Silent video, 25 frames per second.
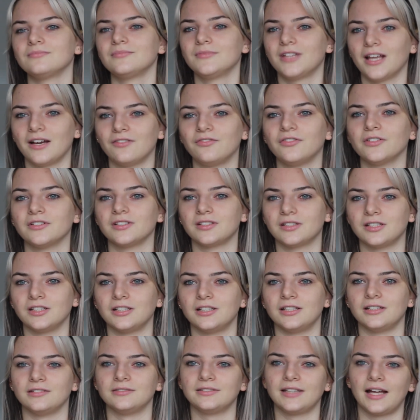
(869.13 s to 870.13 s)
that feels
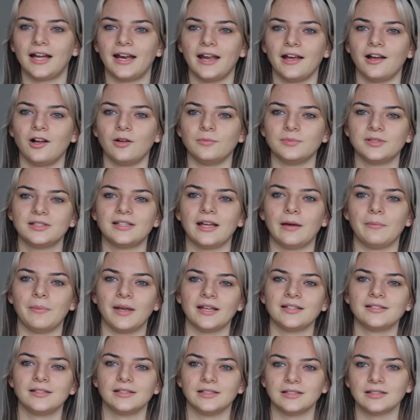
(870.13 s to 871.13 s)
good, that helps, that
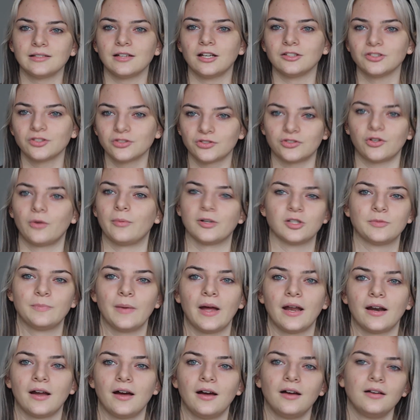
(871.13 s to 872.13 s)
makes things so much
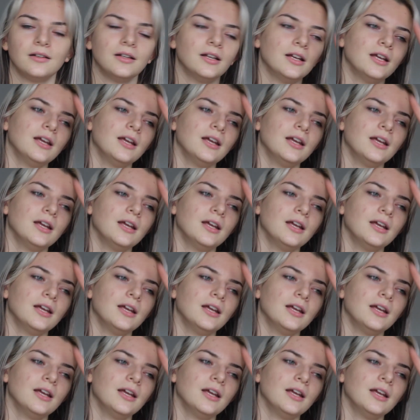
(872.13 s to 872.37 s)
better.